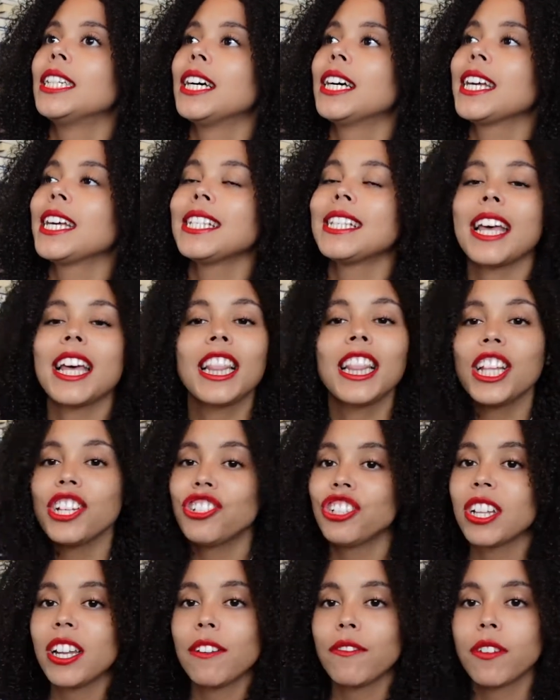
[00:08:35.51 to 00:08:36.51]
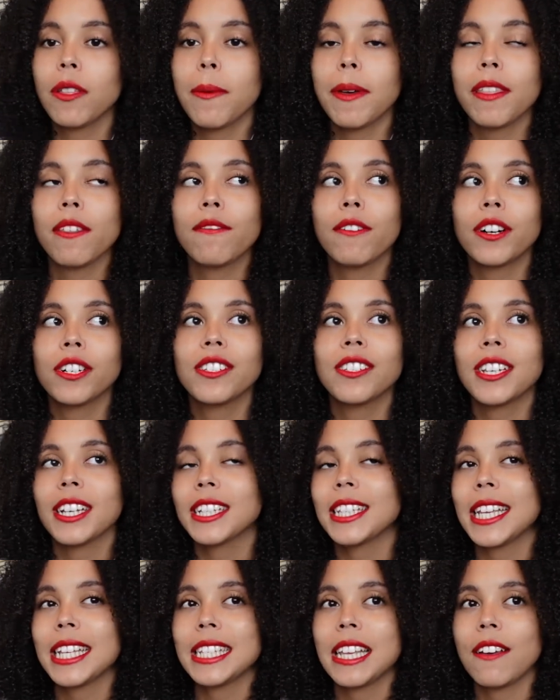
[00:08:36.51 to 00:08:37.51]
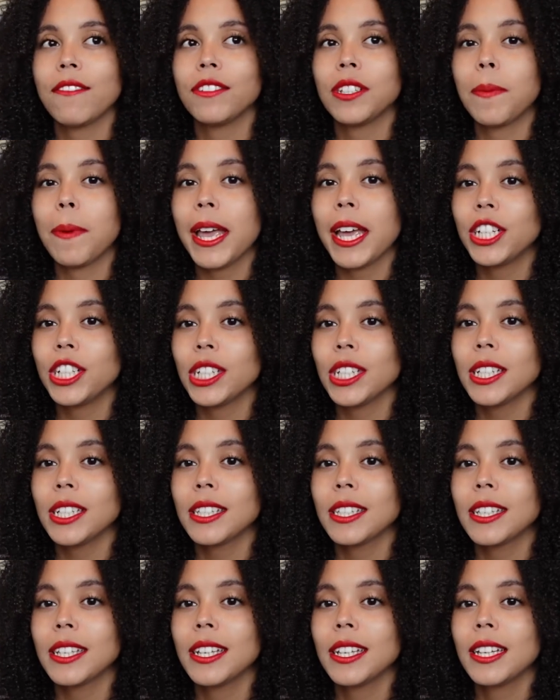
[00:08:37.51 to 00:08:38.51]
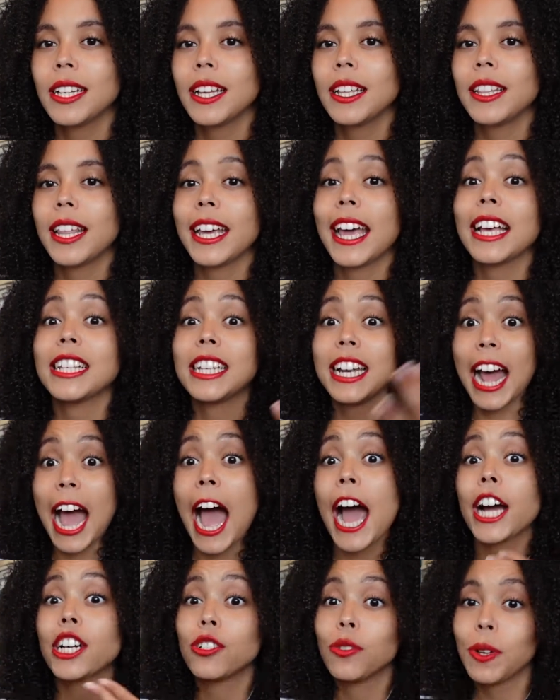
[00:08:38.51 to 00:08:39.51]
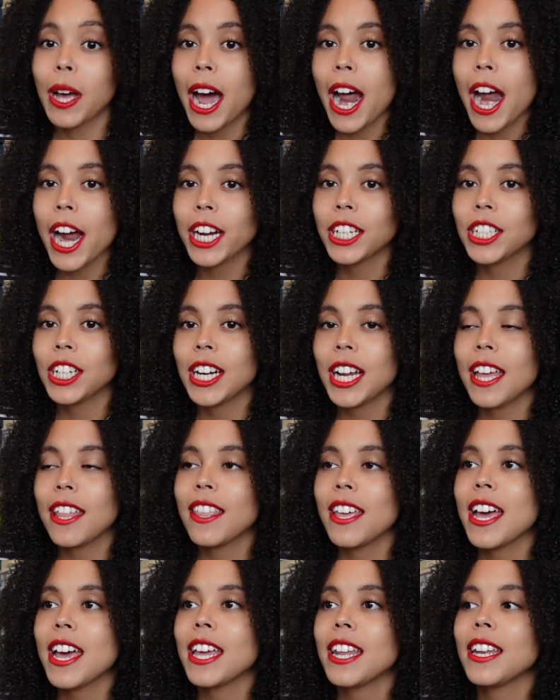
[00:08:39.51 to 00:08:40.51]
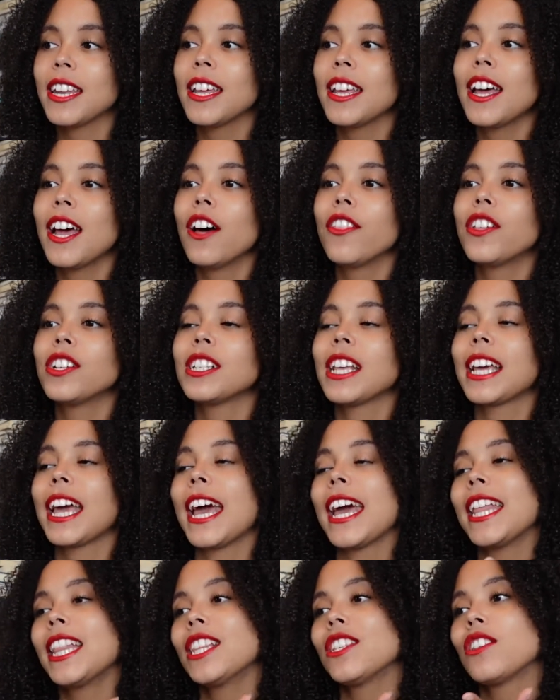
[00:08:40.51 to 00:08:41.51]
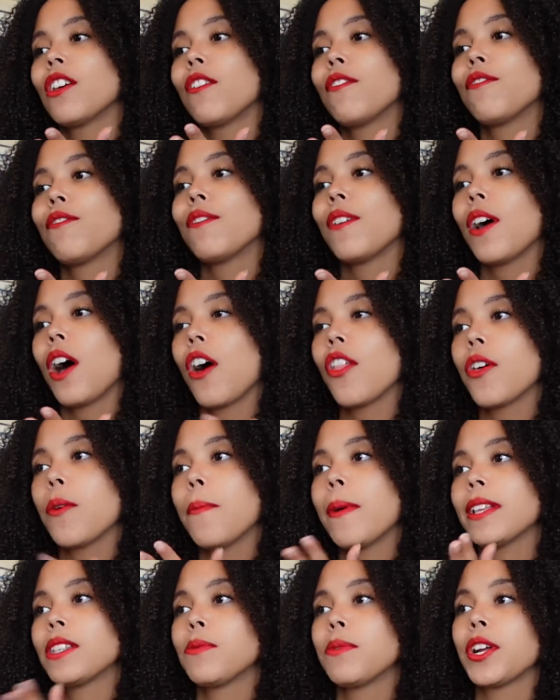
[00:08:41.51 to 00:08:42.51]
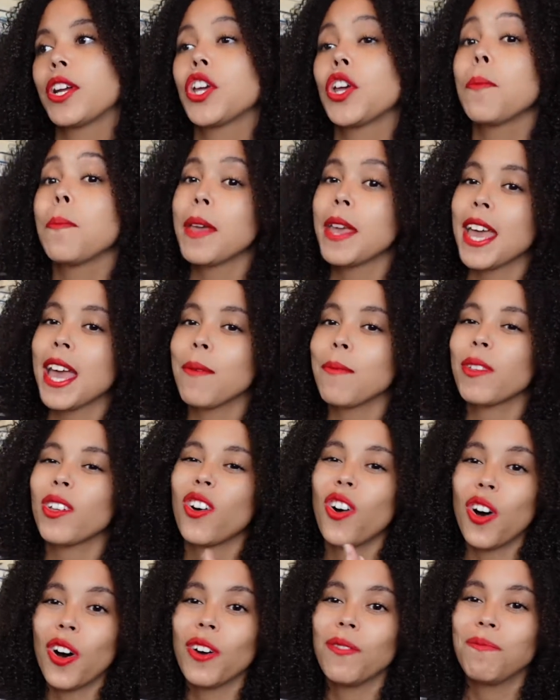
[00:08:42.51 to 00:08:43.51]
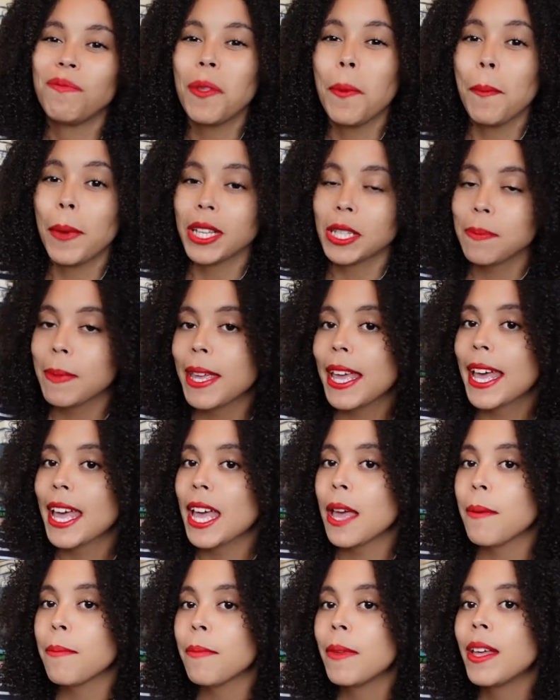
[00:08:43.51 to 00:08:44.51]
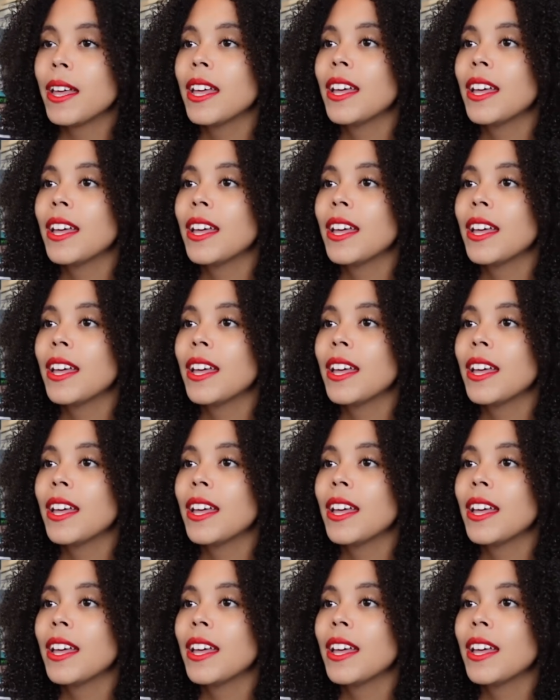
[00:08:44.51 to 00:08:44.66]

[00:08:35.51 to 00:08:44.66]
He's like literally in it for about the first sixty seventy pages, like as an actual character, and then there's like hints of other bits where it could be him, like, oh, it must be him,